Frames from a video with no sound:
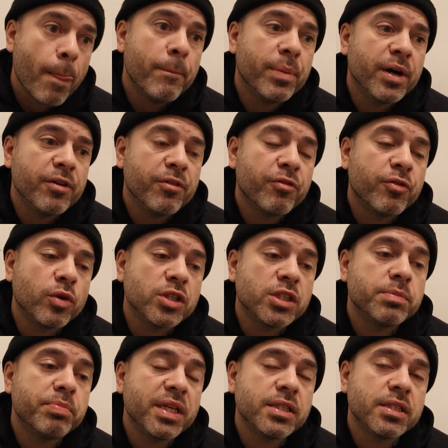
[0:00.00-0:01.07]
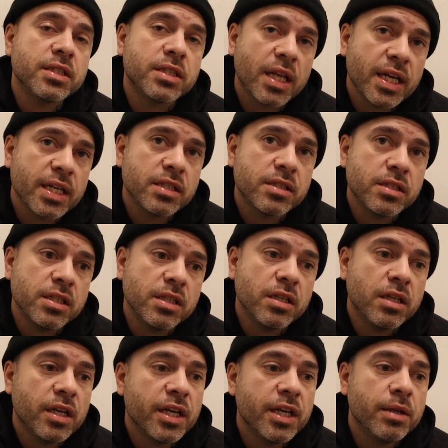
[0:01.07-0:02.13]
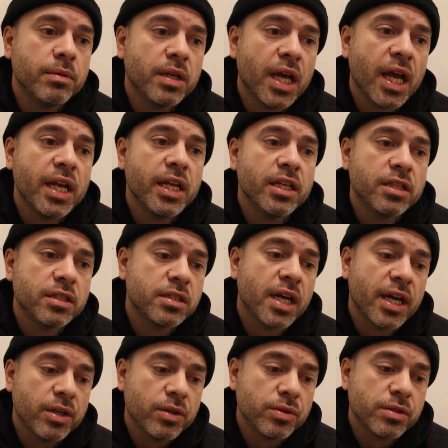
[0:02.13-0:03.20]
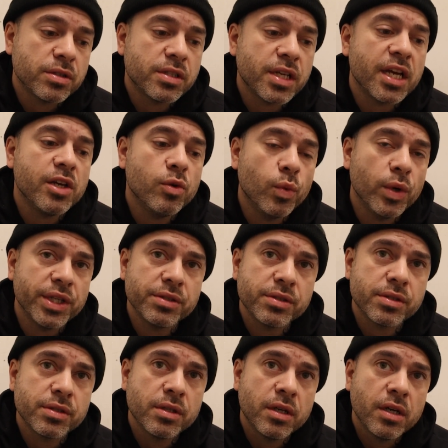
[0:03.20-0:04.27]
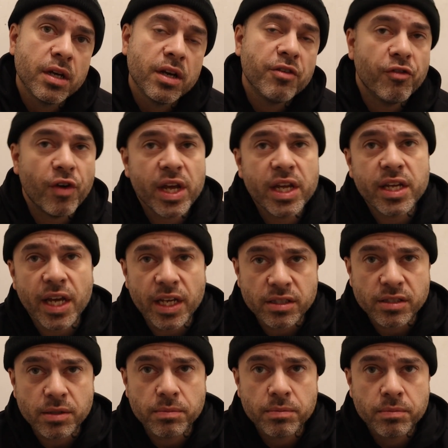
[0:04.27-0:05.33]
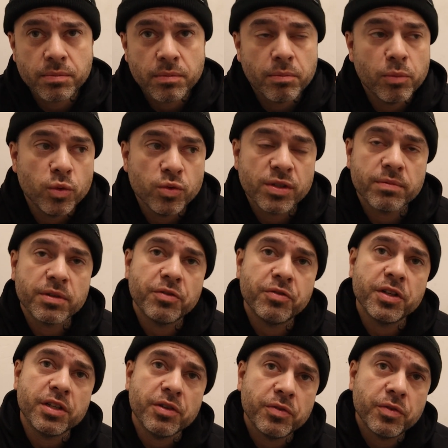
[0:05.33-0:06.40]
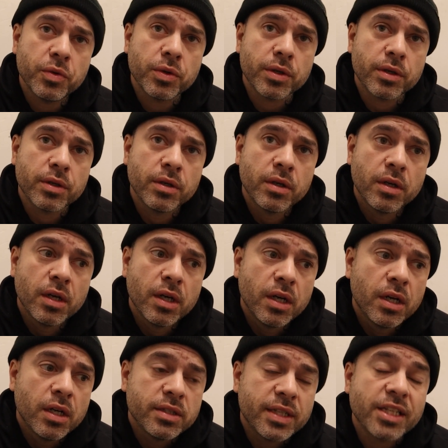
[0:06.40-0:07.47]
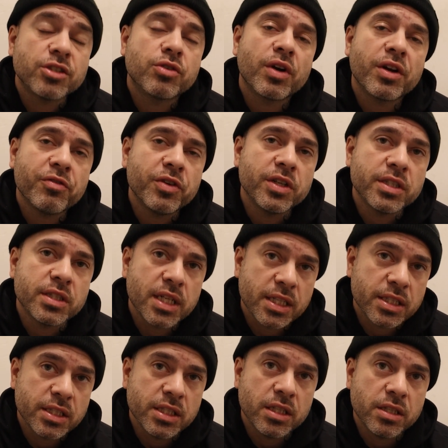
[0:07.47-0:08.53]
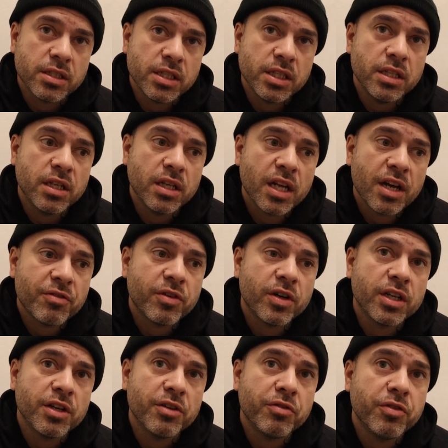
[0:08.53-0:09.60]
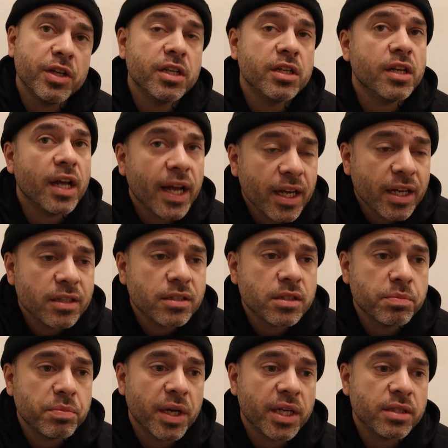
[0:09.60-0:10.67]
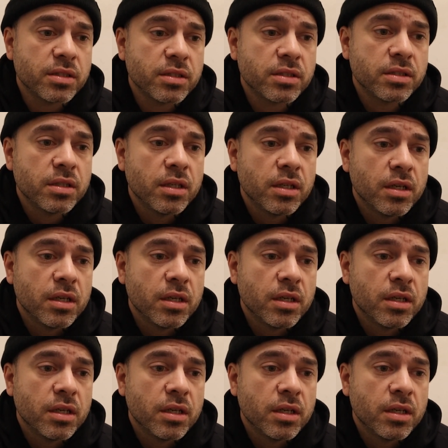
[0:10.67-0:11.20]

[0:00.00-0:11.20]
But for Spence's legacy, him gaining the titles, say he wins, vacates him, moves up to 54. That's great for his legacy, because he left undefeated, and Spence